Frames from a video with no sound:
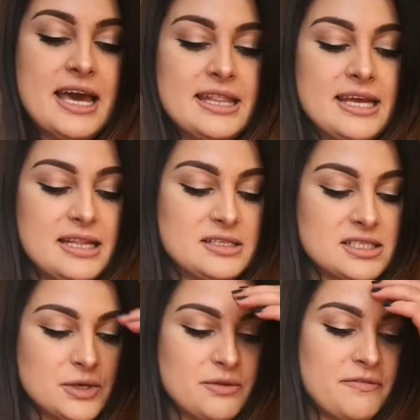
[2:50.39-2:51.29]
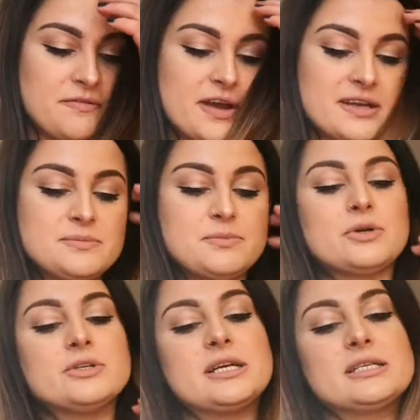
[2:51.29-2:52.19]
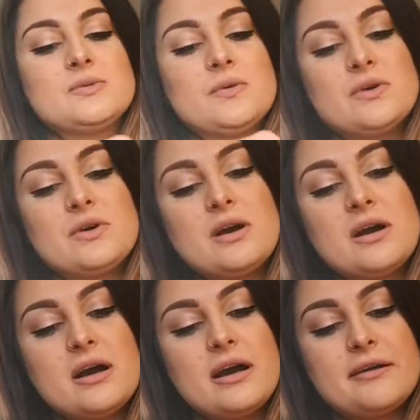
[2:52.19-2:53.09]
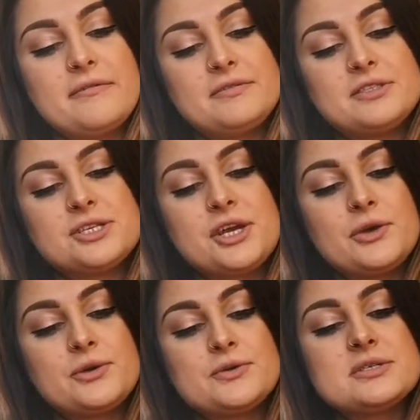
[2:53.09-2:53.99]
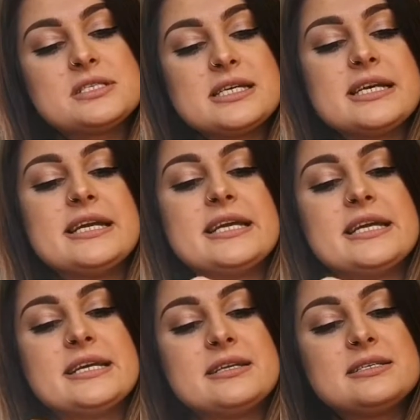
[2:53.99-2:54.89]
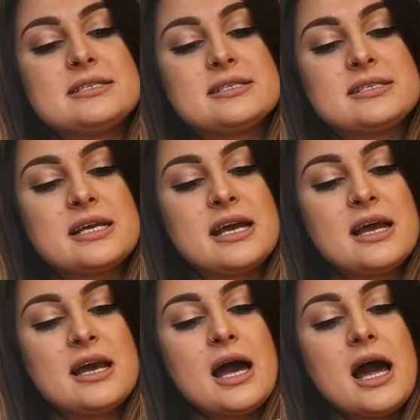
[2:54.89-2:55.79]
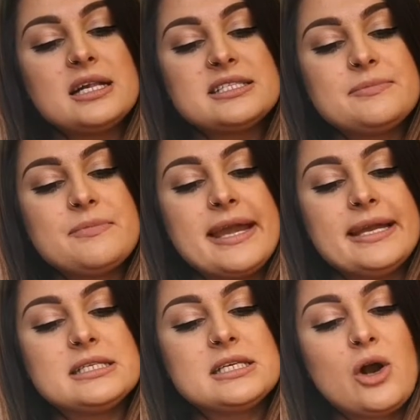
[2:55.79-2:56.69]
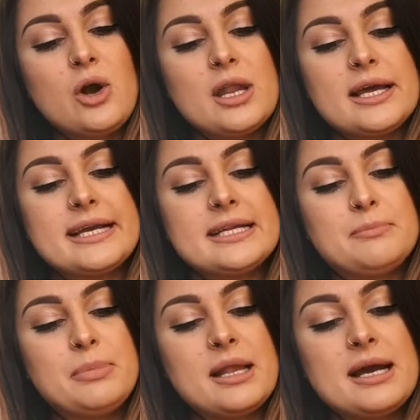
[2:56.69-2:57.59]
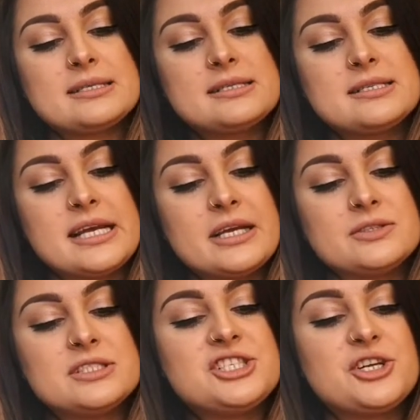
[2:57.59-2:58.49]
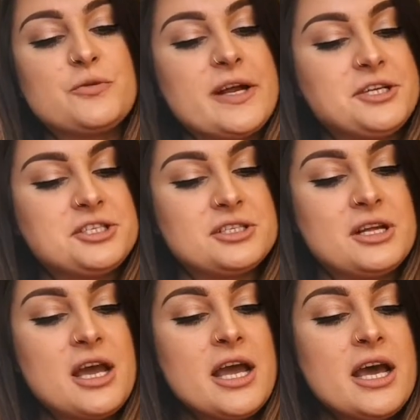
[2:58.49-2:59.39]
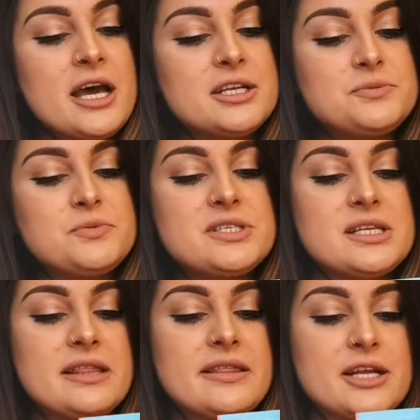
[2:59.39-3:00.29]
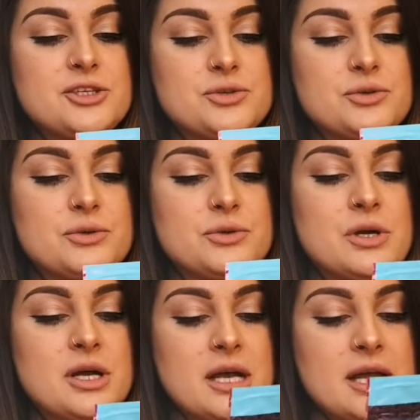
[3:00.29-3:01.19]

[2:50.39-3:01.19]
And then, so the first product what I've chose it's Ultimate Collagen Plus second generation, 100% natural,